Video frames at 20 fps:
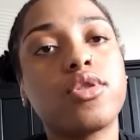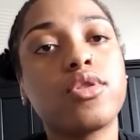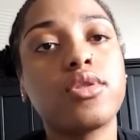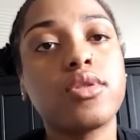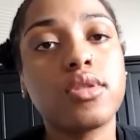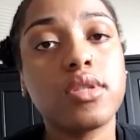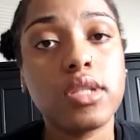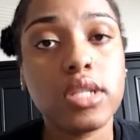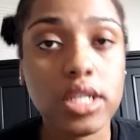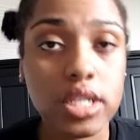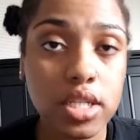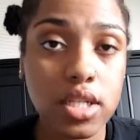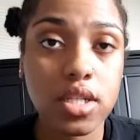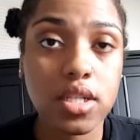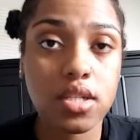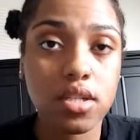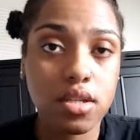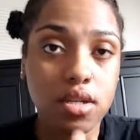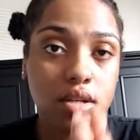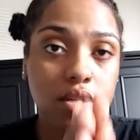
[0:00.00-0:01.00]

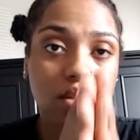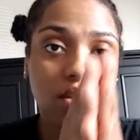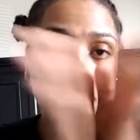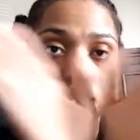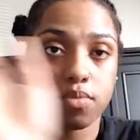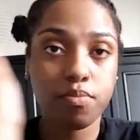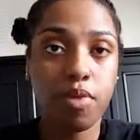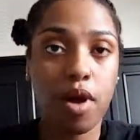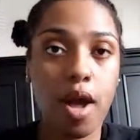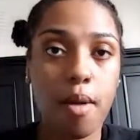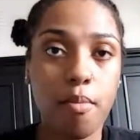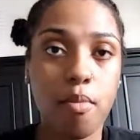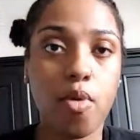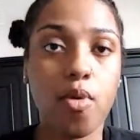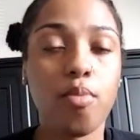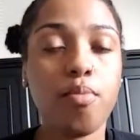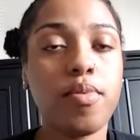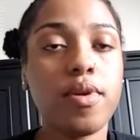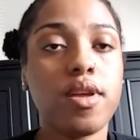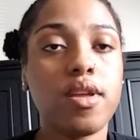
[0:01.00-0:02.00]
stitches to pop
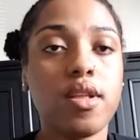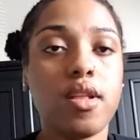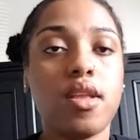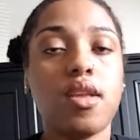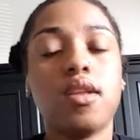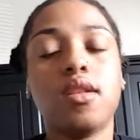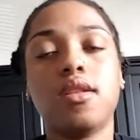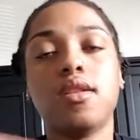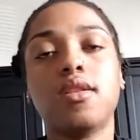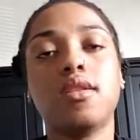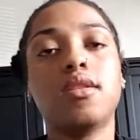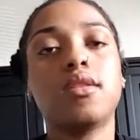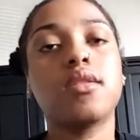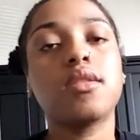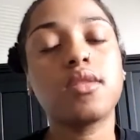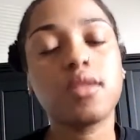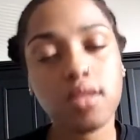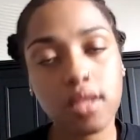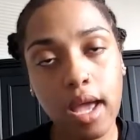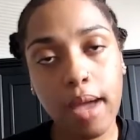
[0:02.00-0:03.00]
open, and
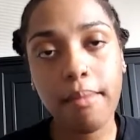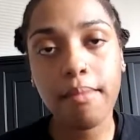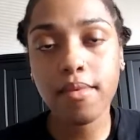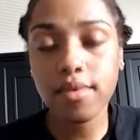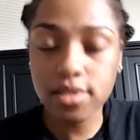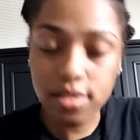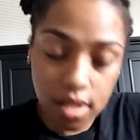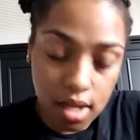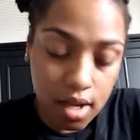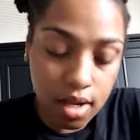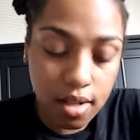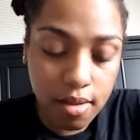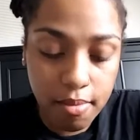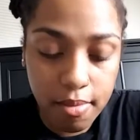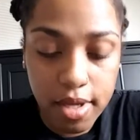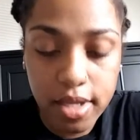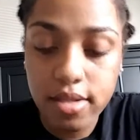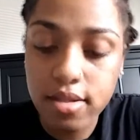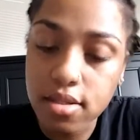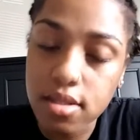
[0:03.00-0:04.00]
that's an ugly
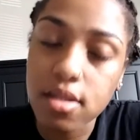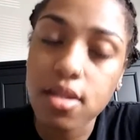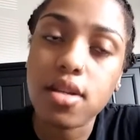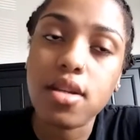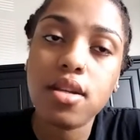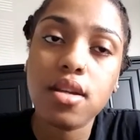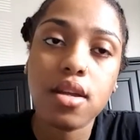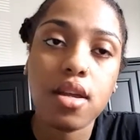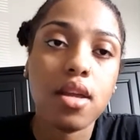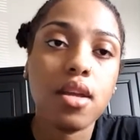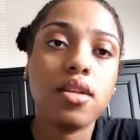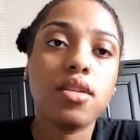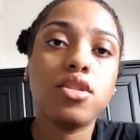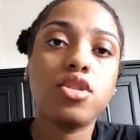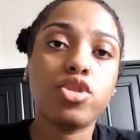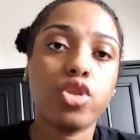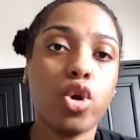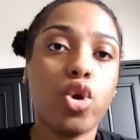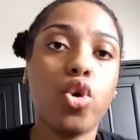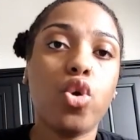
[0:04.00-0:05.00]
mess.
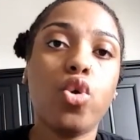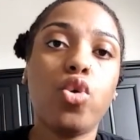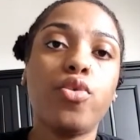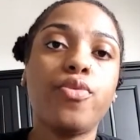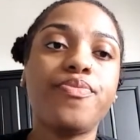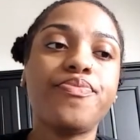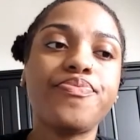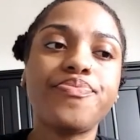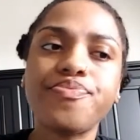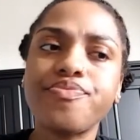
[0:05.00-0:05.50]
So